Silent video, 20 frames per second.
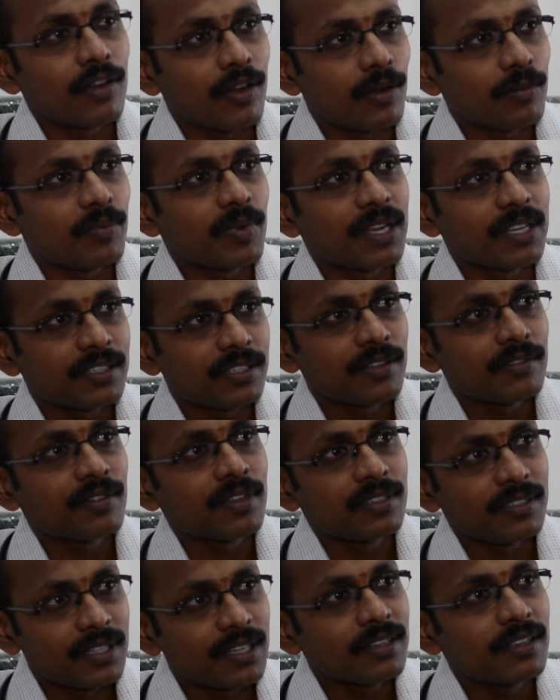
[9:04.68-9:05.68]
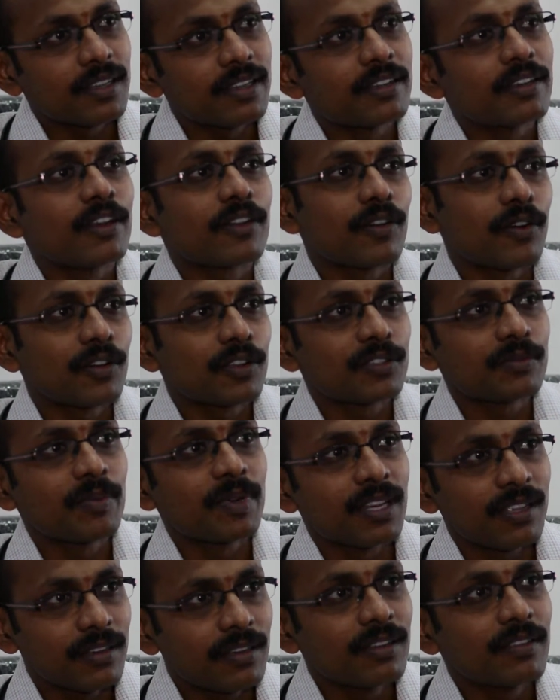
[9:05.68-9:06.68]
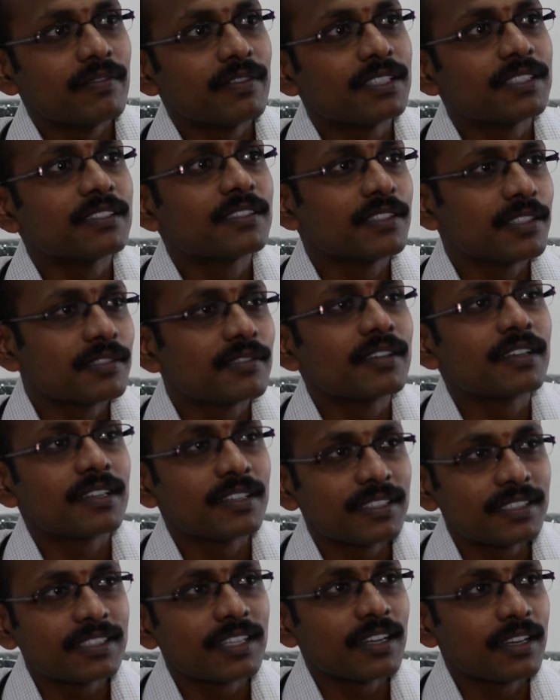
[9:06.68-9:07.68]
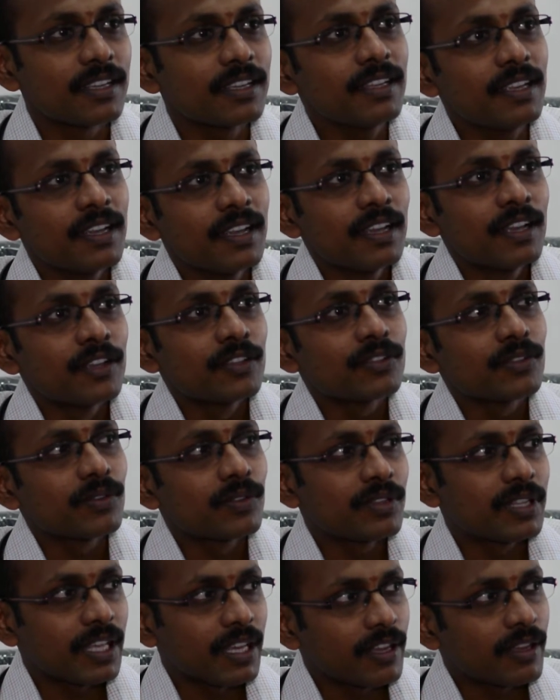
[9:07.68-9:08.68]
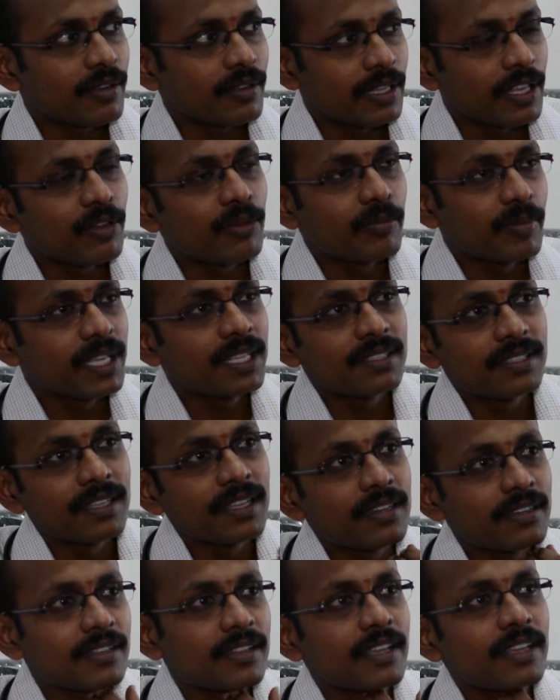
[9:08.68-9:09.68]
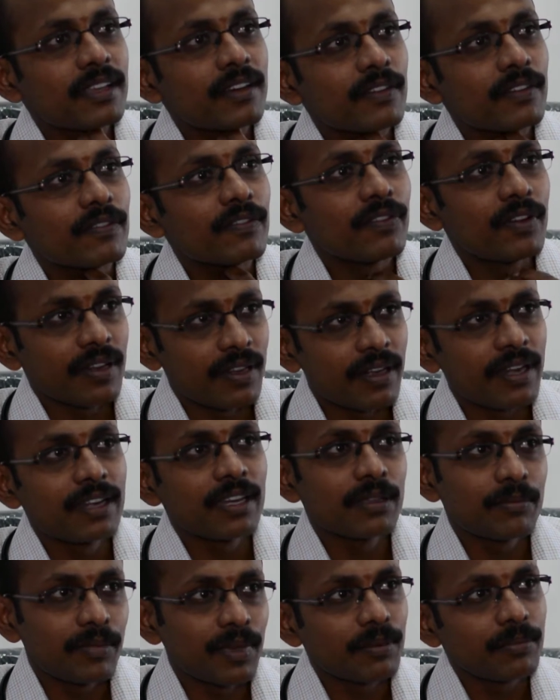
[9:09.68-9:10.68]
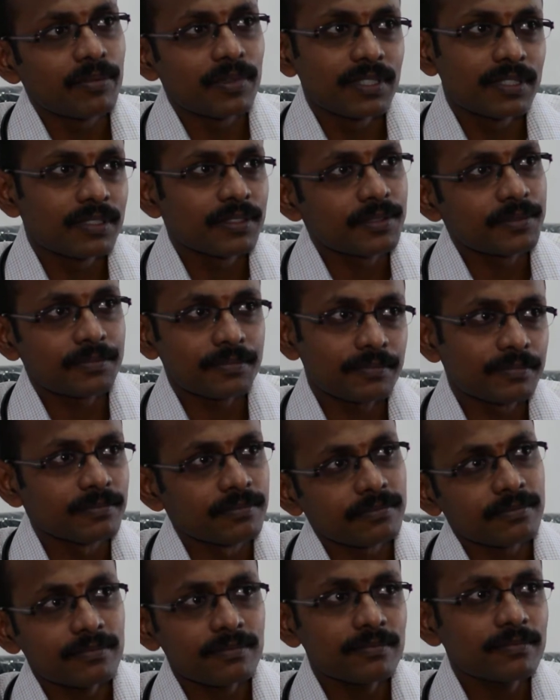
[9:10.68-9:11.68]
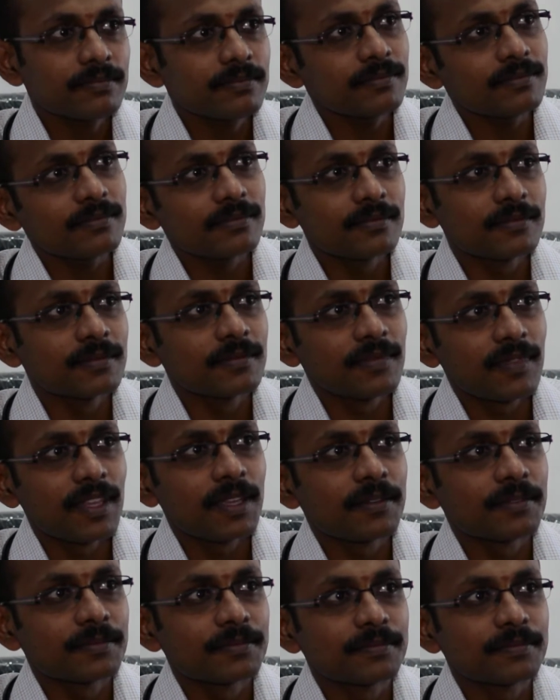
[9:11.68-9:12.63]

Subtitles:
operation was done in that hospital, which is situated in Chennai. So they are being sent there for training purpose. Yeah.